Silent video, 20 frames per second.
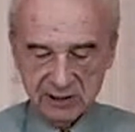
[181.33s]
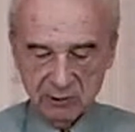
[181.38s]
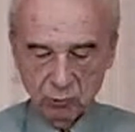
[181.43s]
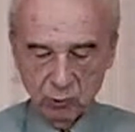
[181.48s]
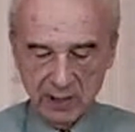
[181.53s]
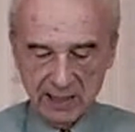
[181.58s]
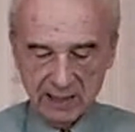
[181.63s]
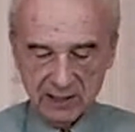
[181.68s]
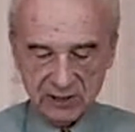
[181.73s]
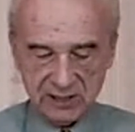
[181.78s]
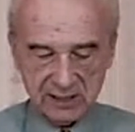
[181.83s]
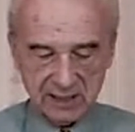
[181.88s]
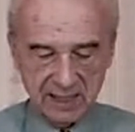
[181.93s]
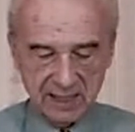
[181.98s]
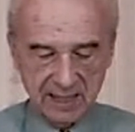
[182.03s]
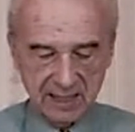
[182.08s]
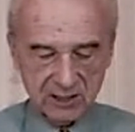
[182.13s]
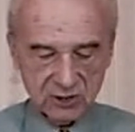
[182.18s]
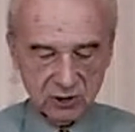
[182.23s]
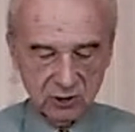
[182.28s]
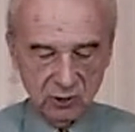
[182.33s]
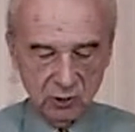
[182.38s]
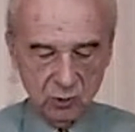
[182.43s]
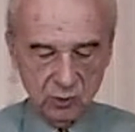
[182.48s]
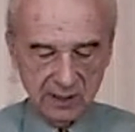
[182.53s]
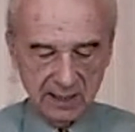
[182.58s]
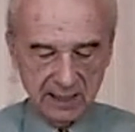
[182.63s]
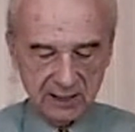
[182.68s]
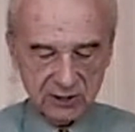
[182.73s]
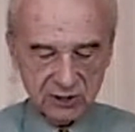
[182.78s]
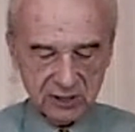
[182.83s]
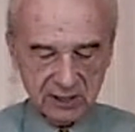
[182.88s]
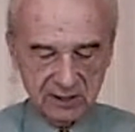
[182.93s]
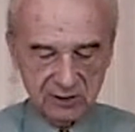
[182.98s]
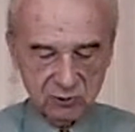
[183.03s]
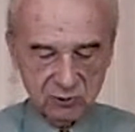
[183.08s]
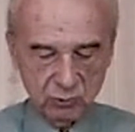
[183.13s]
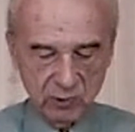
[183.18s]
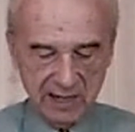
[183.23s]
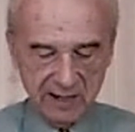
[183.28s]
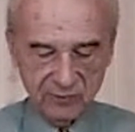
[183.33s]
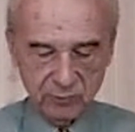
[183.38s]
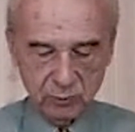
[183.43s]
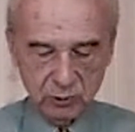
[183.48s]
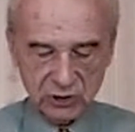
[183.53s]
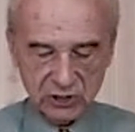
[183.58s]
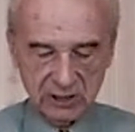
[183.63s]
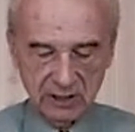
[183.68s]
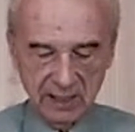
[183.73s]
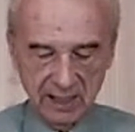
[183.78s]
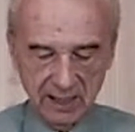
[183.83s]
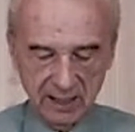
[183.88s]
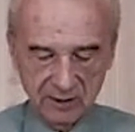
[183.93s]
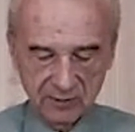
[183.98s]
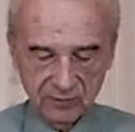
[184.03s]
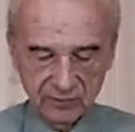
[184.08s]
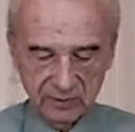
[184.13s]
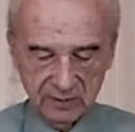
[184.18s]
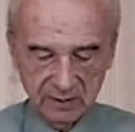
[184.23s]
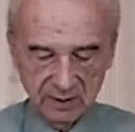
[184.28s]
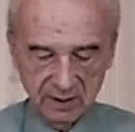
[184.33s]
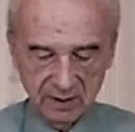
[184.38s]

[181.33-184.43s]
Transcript: the wealth as long as his wife was alive.